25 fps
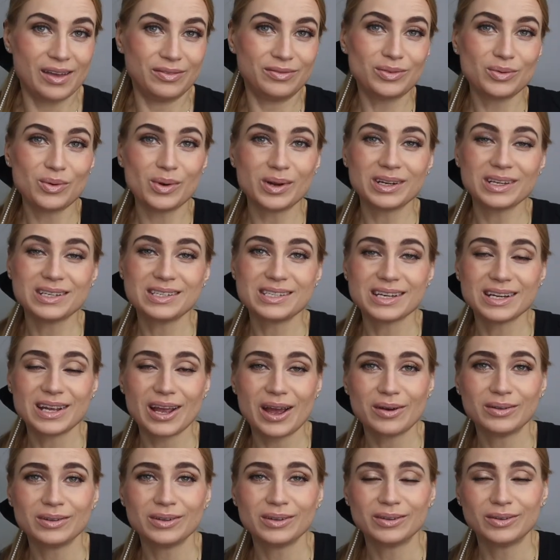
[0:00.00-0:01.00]
If you want to check
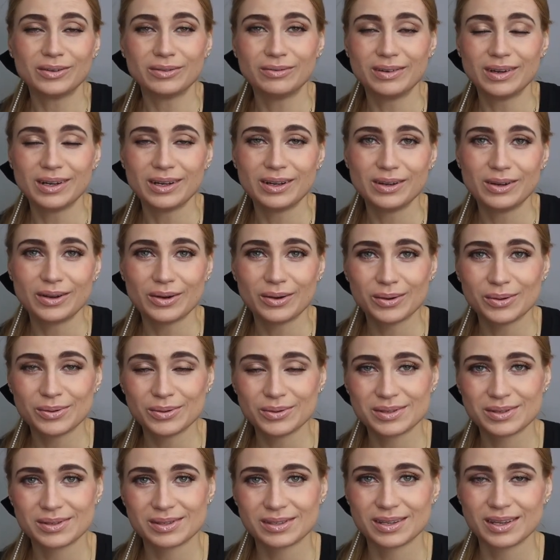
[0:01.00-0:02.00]
out other
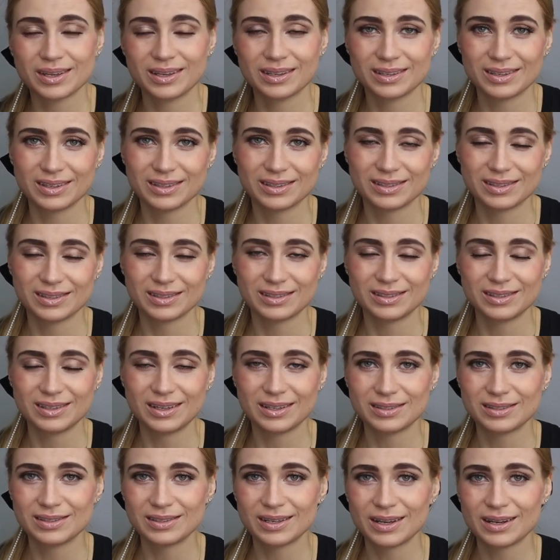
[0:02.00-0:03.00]
videos, see
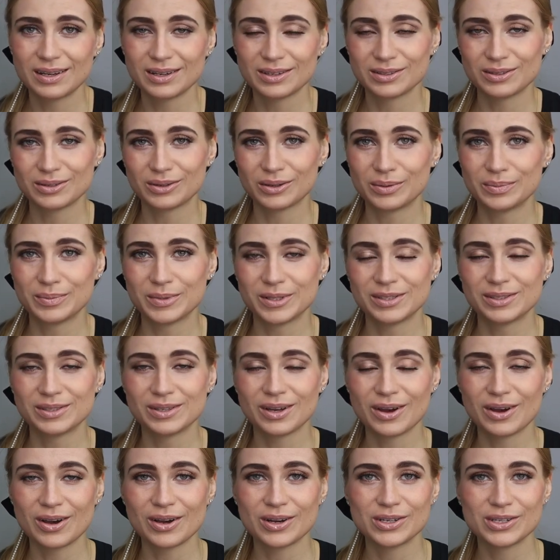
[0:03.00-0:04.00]
aesthetics or
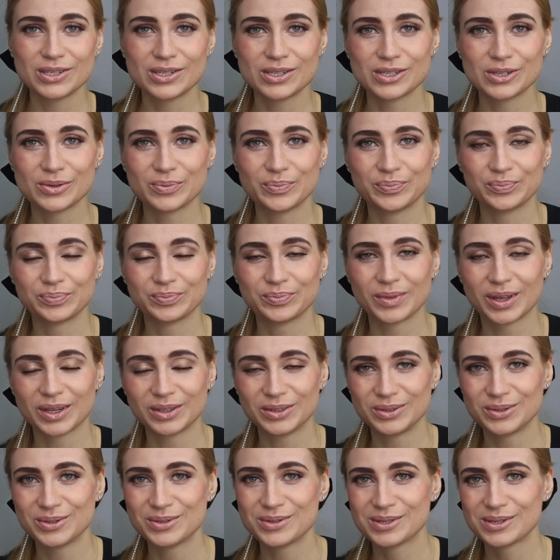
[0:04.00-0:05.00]
massage,
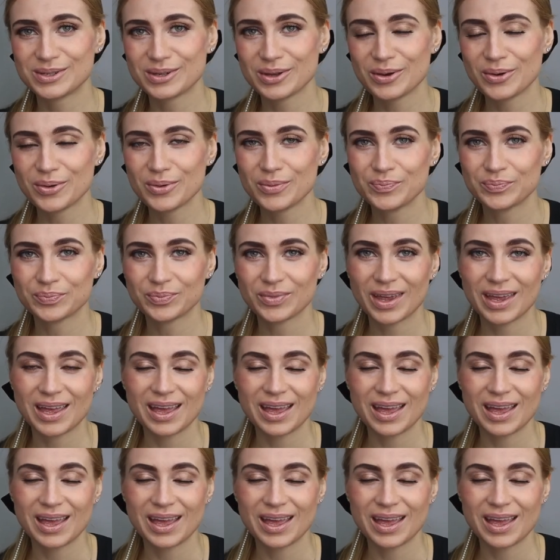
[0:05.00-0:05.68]
do so.